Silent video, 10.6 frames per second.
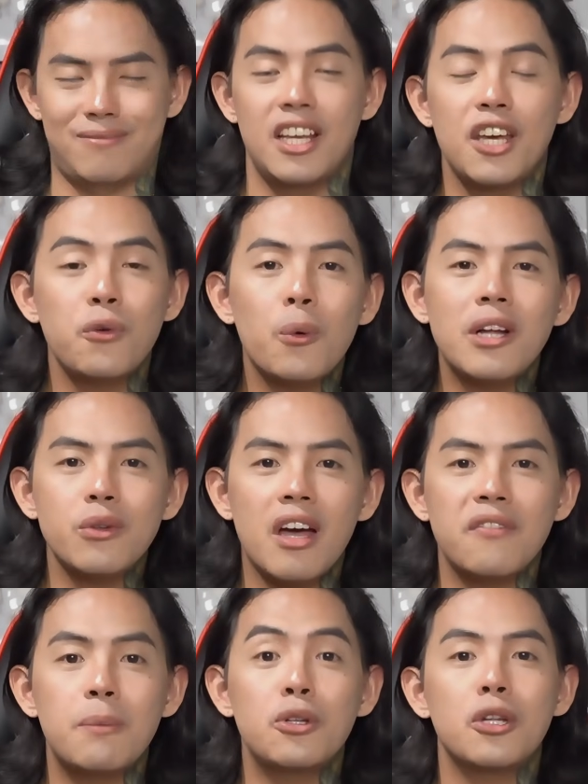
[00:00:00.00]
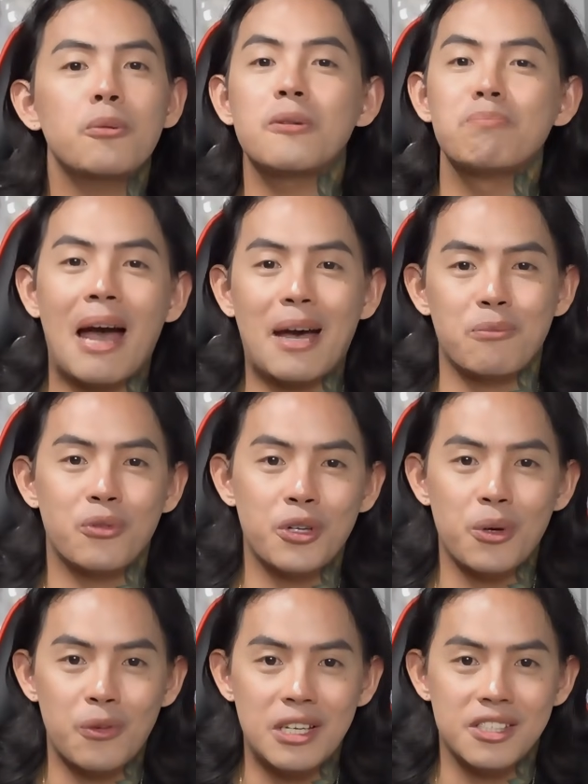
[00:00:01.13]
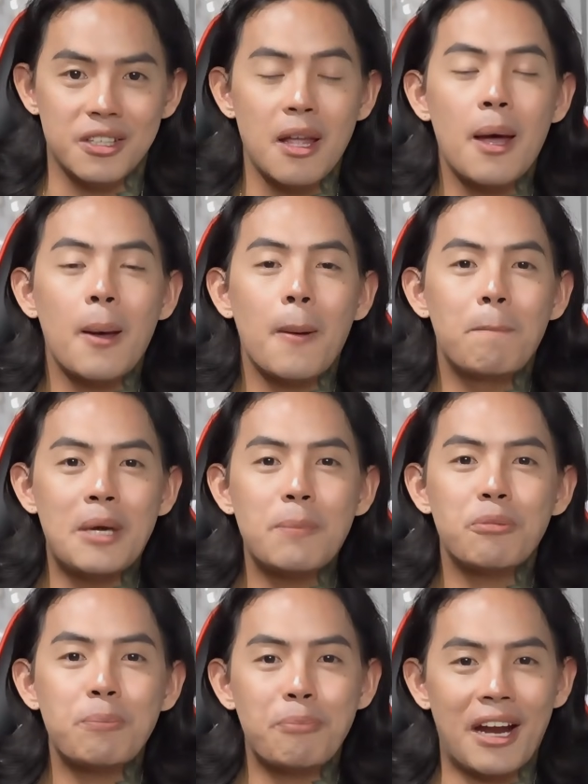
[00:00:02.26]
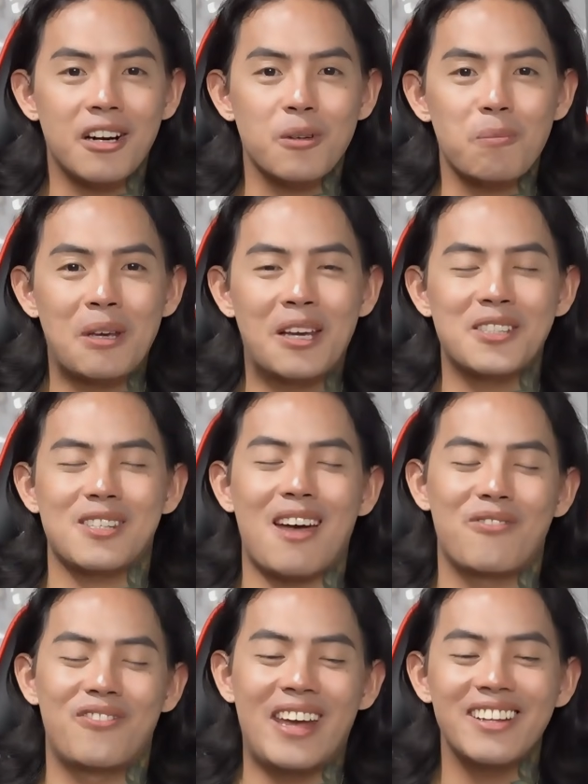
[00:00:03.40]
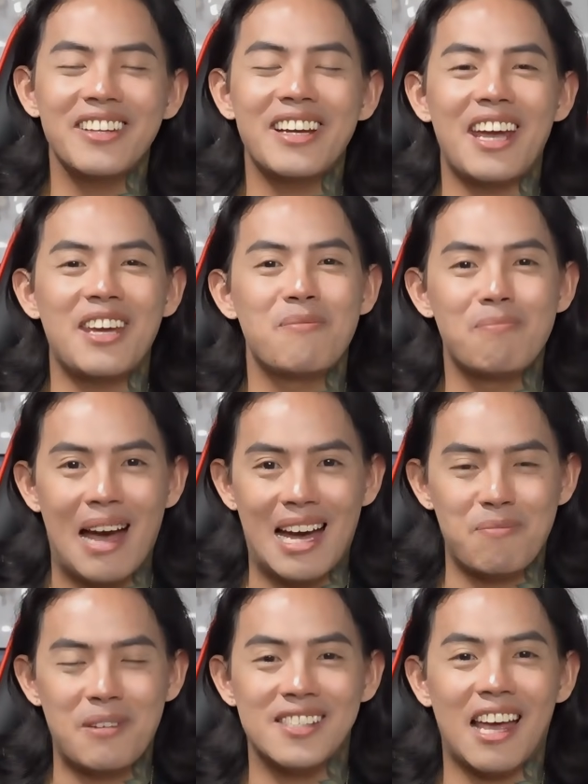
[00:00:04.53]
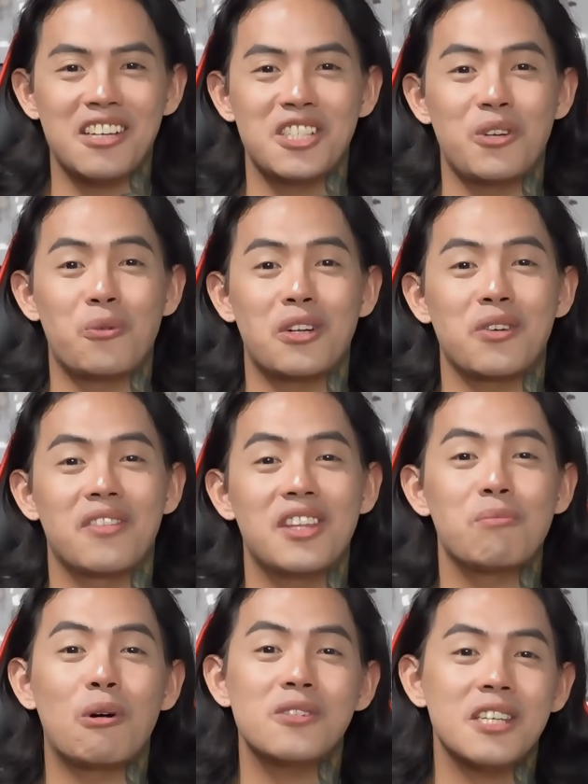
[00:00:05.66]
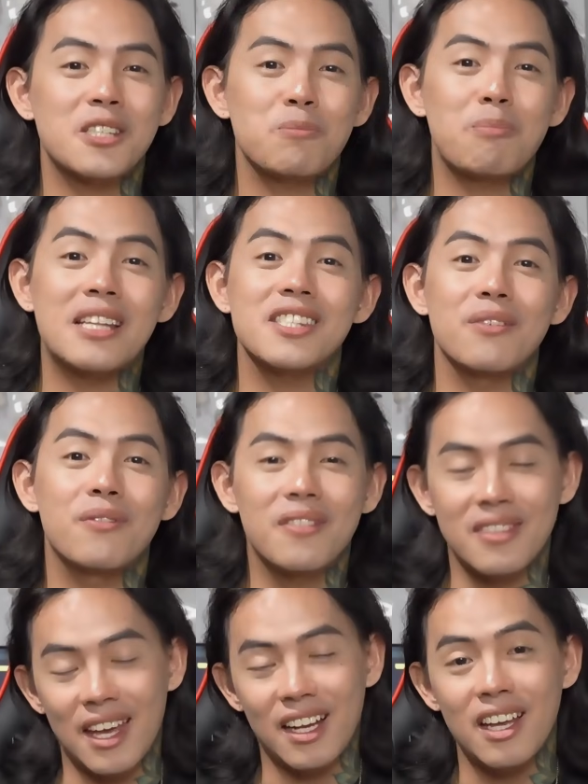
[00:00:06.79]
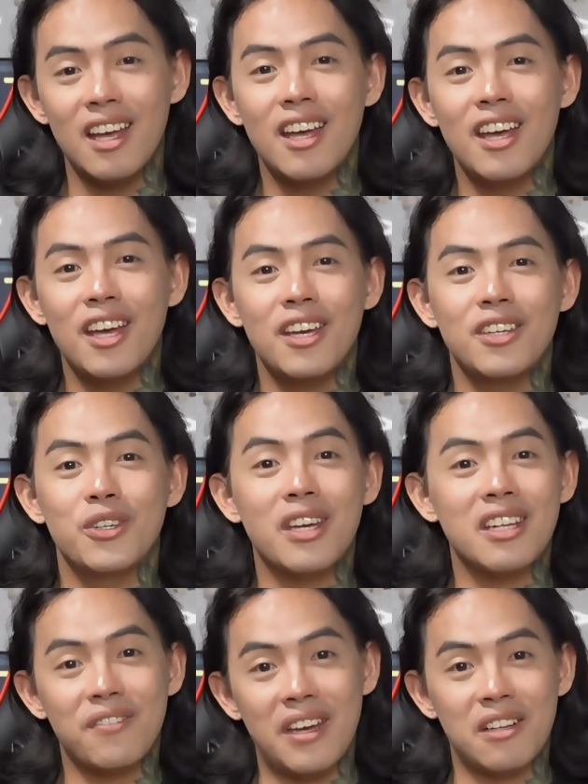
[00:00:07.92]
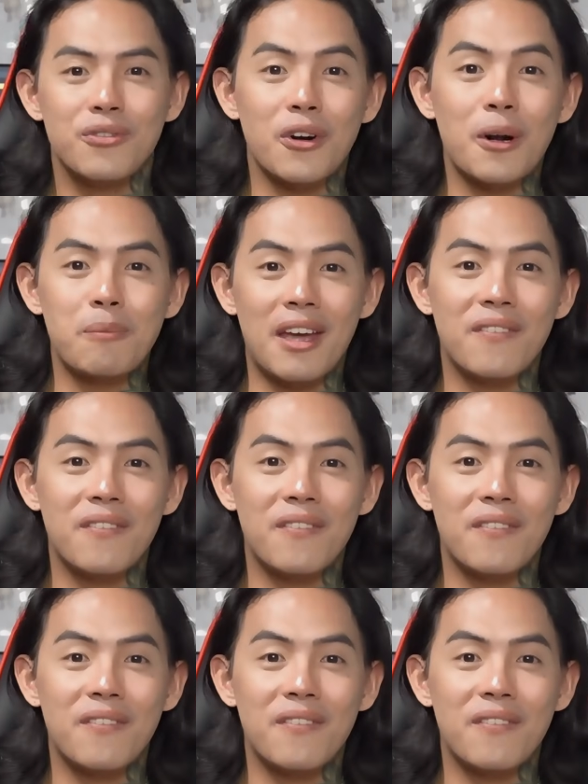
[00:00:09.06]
If you want to have a beautiful map for your region, be prepared, because availing a map is actually one of the most expensive things you can avail from a